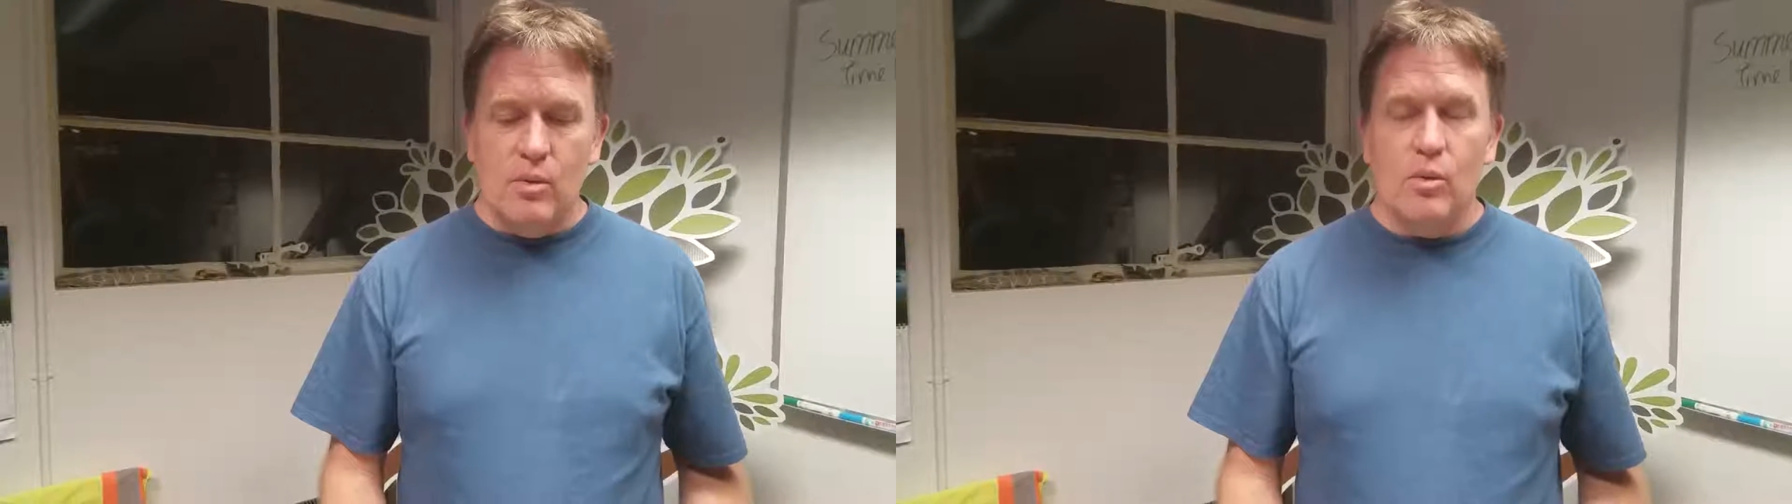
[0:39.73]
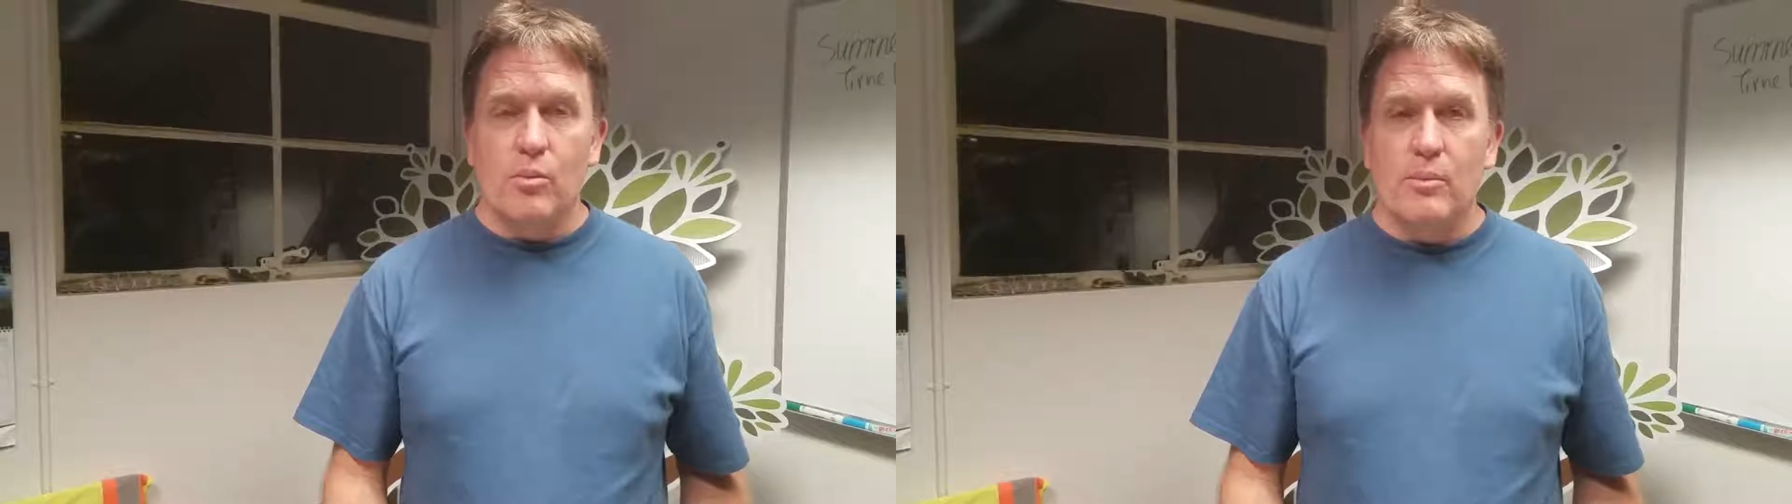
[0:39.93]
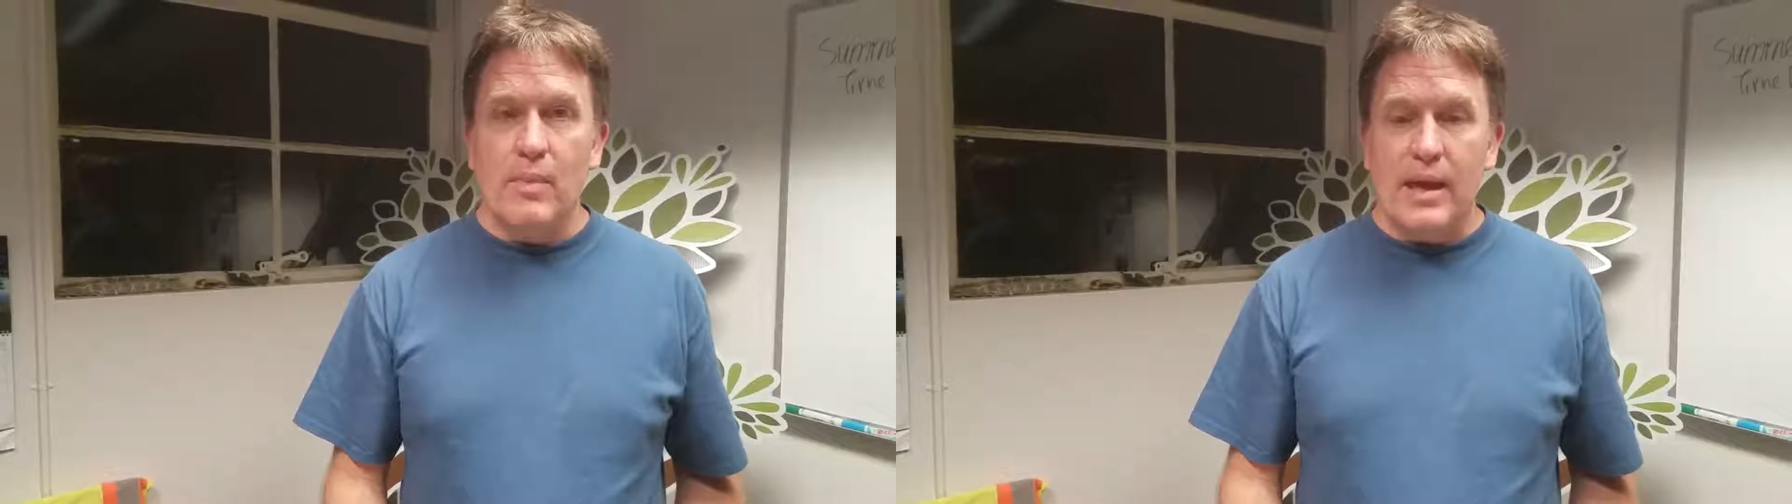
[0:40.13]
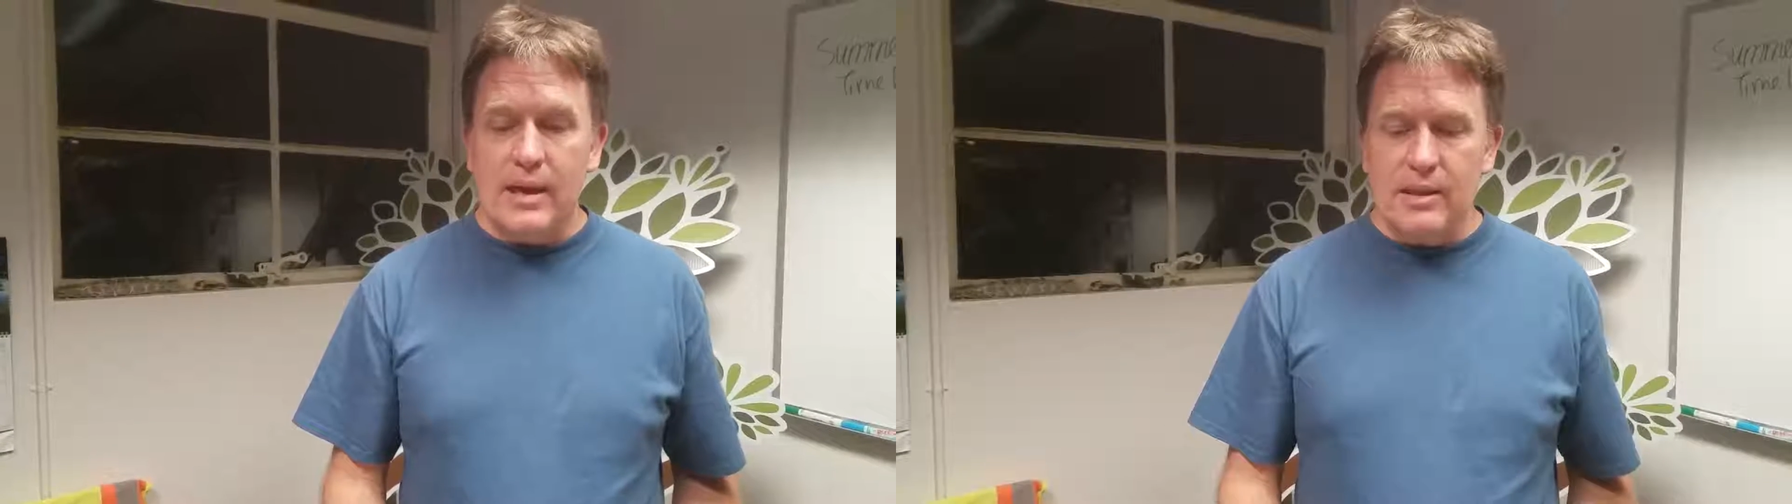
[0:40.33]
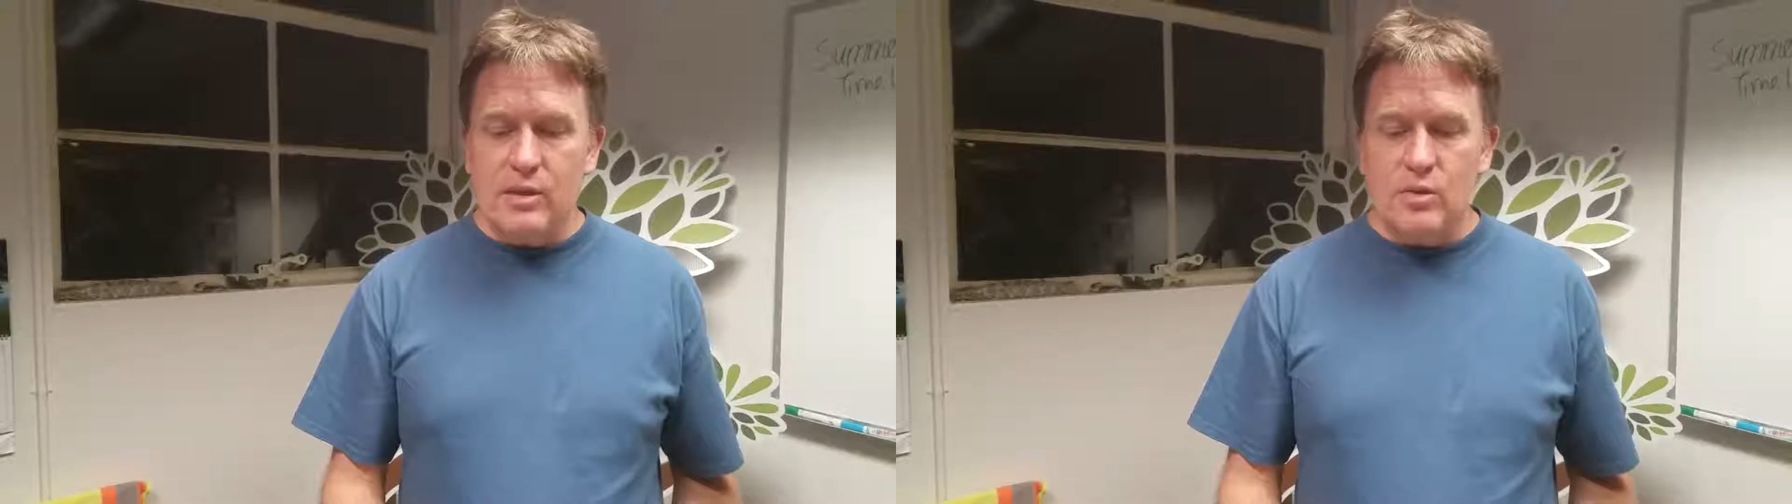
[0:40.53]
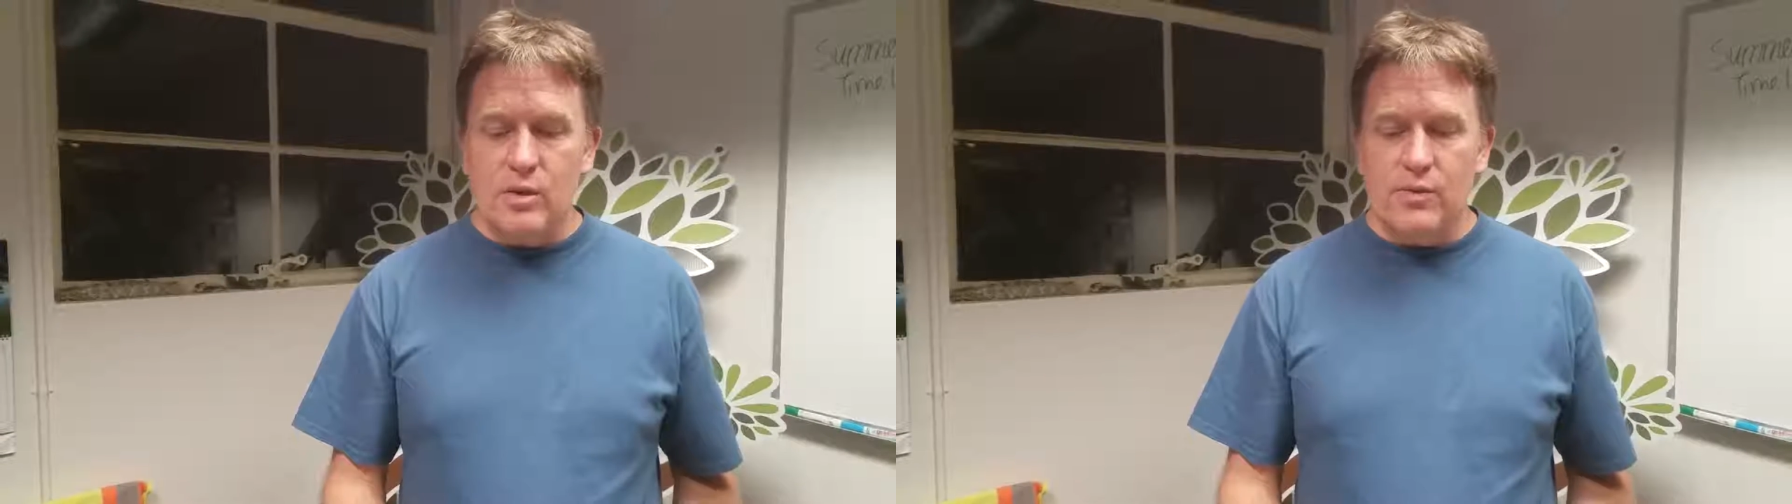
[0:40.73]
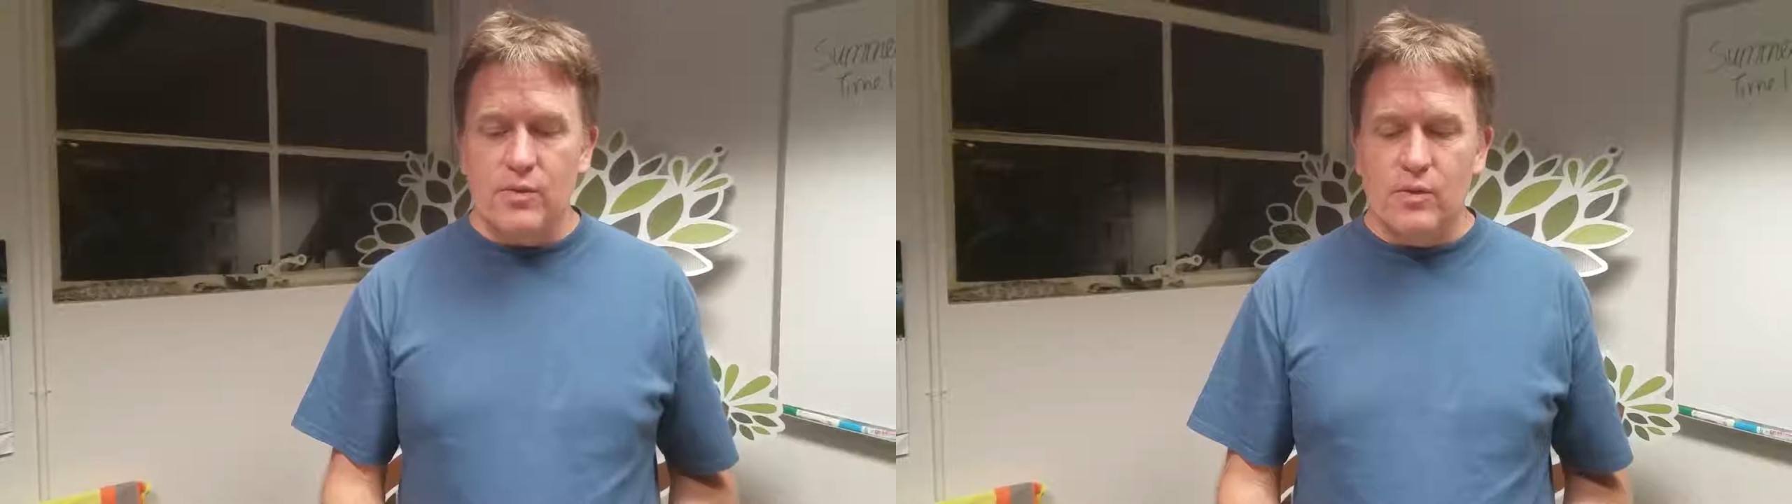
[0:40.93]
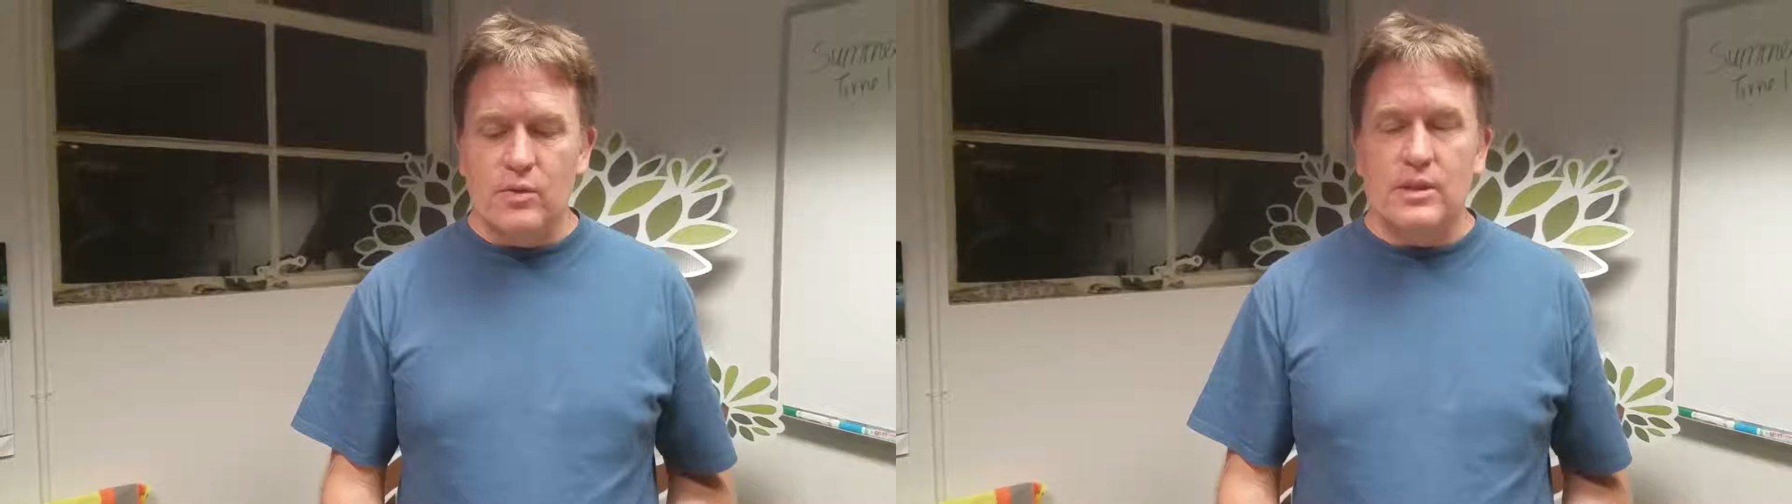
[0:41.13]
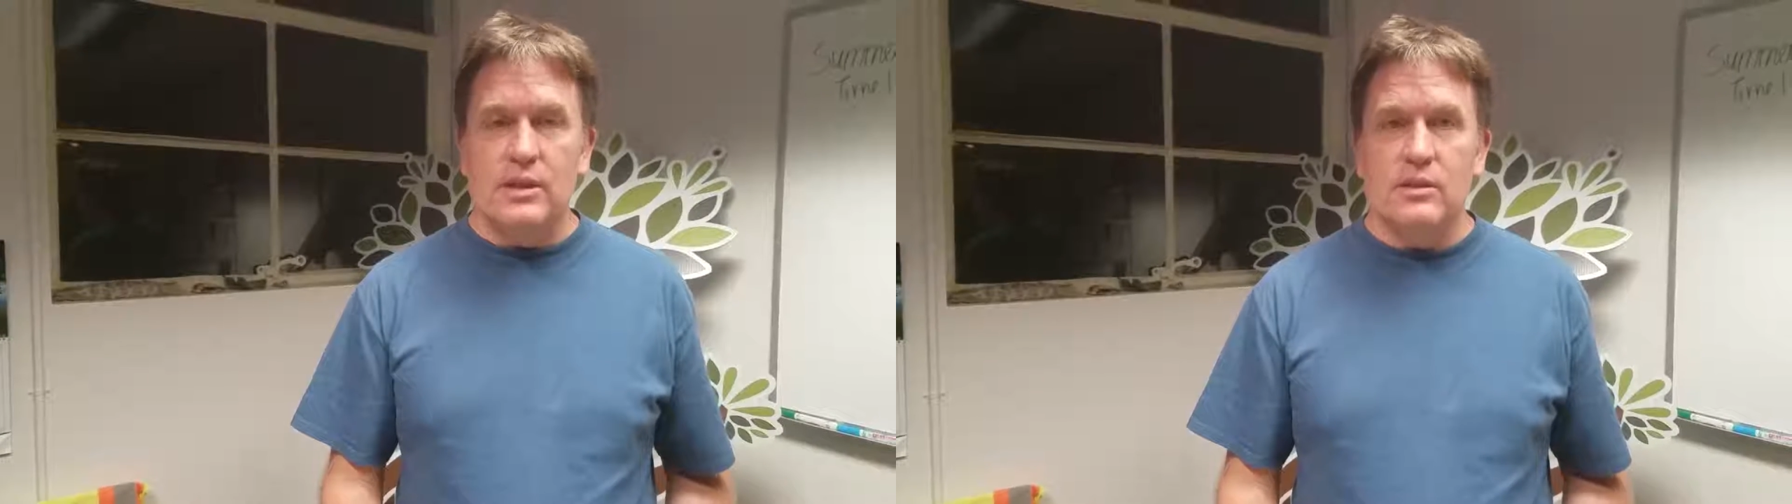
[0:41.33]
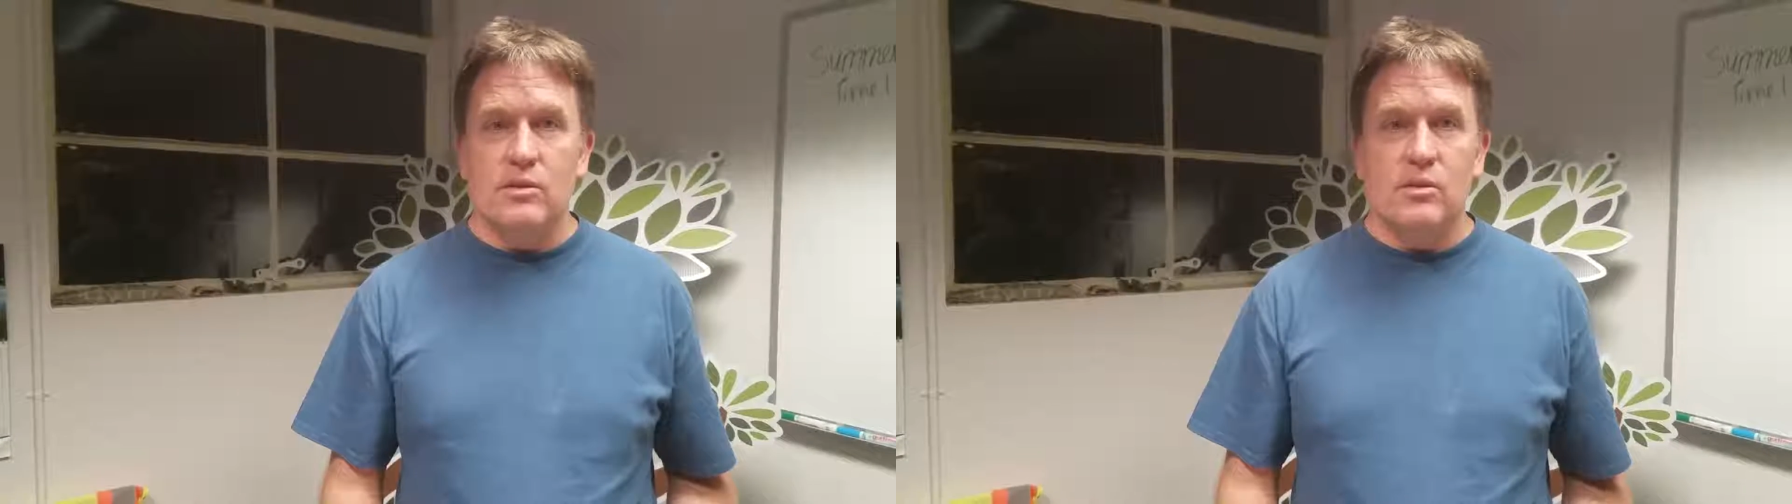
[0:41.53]
will be making the tree fruits
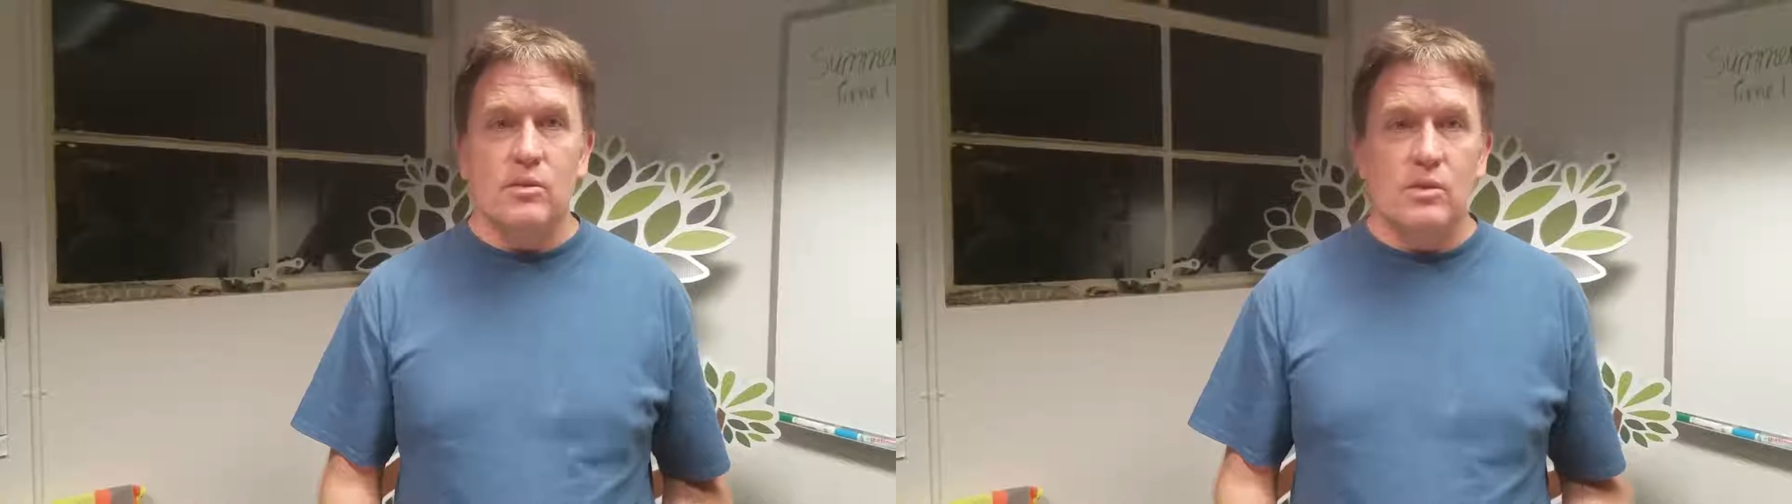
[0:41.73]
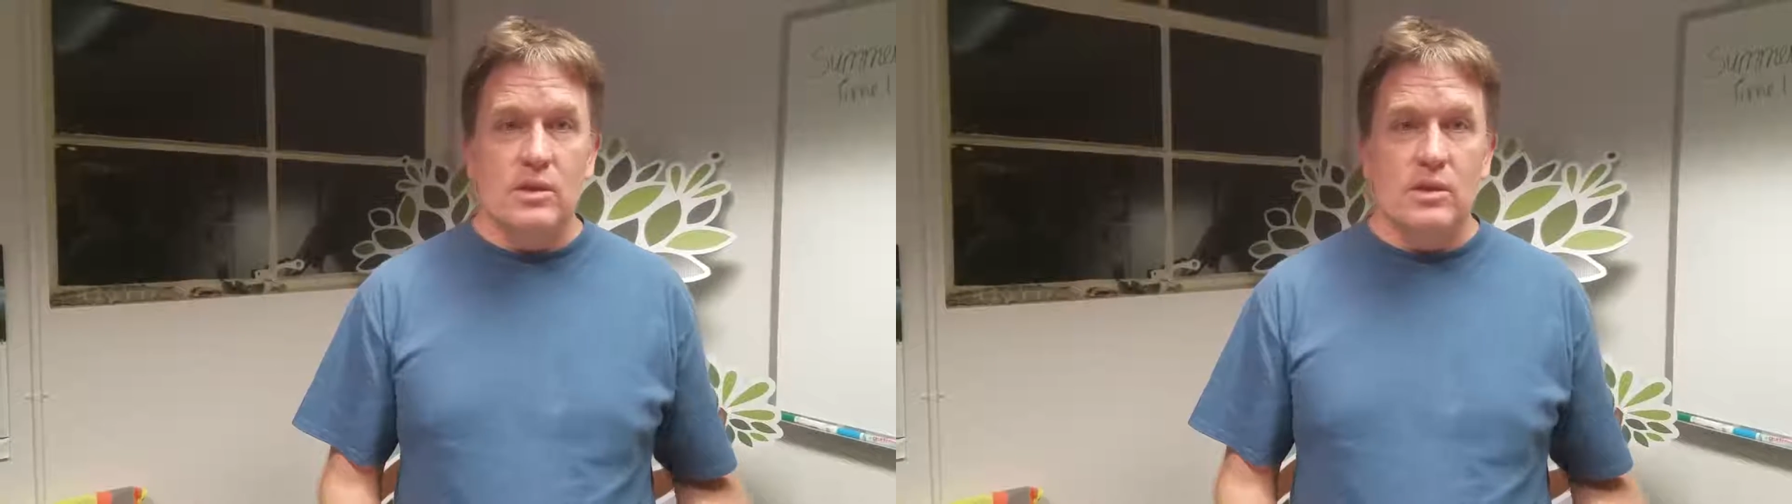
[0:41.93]
into